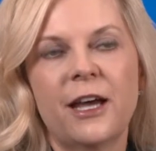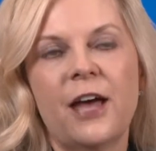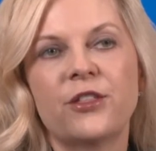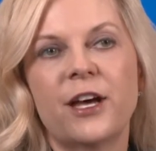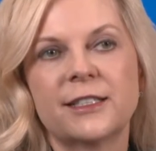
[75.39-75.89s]

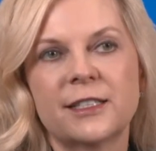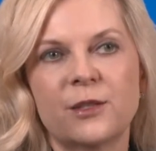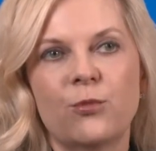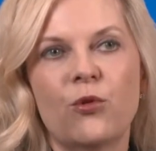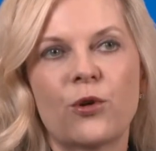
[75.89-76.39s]
and thus the
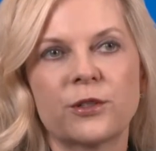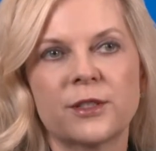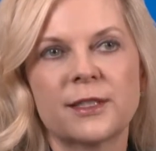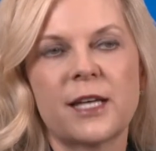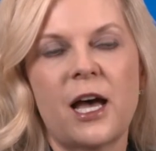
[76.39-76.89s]

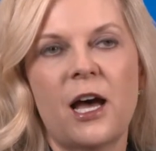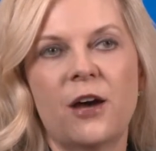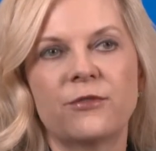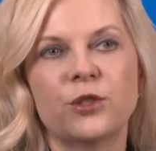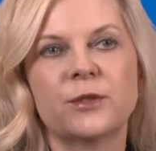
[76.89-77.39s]
importance
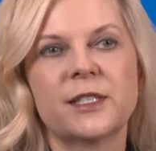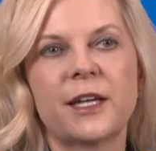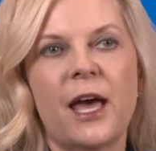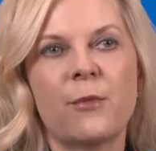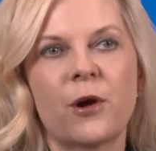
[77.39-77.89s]
of
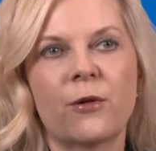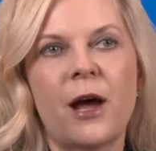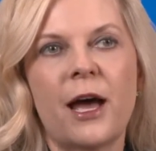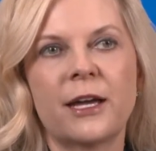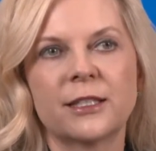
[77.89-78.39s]
using
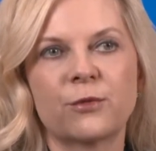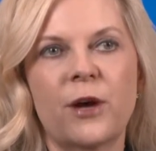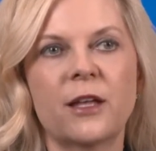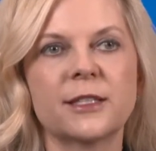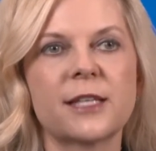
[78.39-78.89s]
MRI as
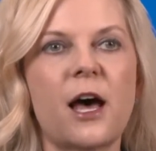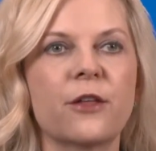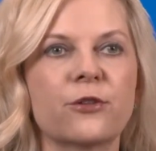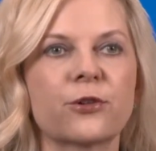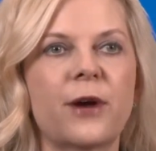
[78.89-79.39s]
well as
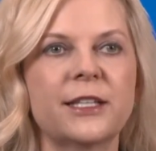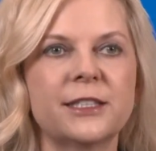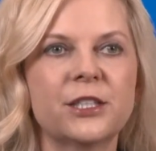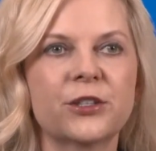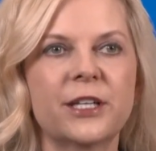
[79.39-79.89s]
other
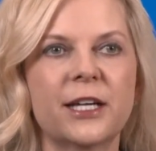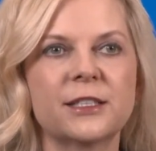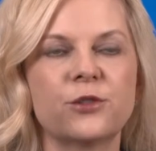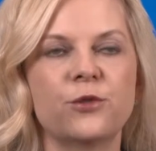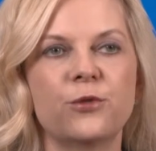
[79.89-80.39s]
criteria
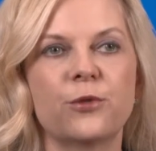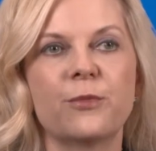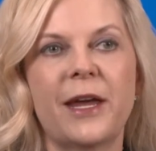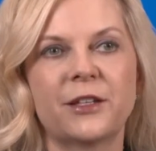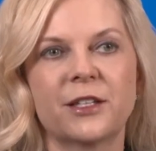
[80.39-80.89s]
to
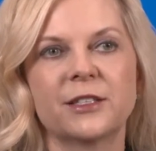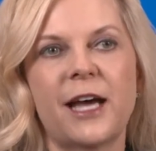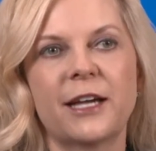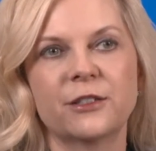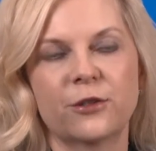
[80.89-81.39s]
make the
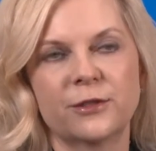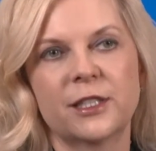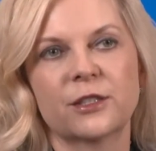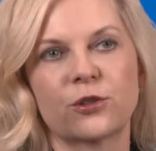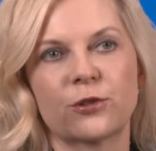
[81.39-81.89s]

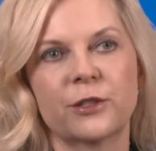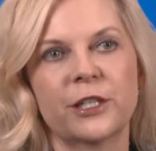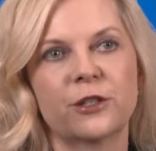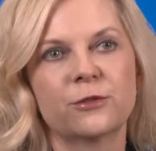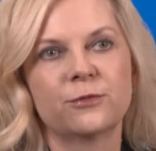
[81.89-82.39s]
diagnosis
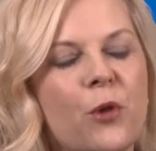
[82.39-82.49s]
earlier.